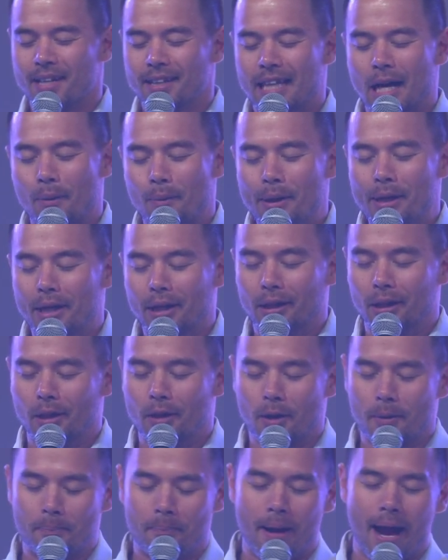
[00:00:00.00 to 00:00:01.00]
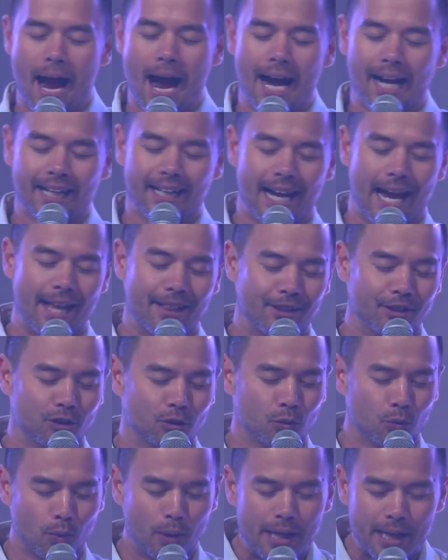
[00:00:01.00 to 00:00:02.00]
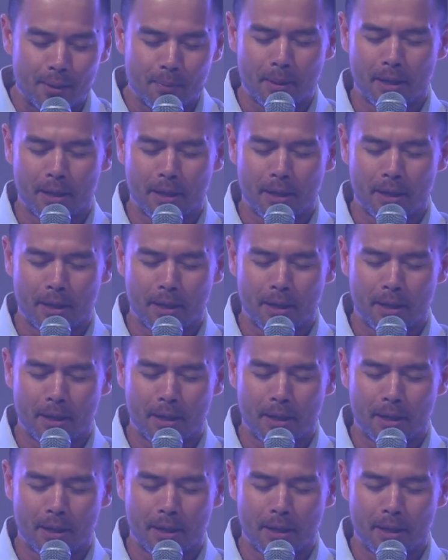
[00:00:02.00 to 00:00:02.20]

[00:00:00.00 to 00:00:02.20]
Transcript: that we can look back at this week,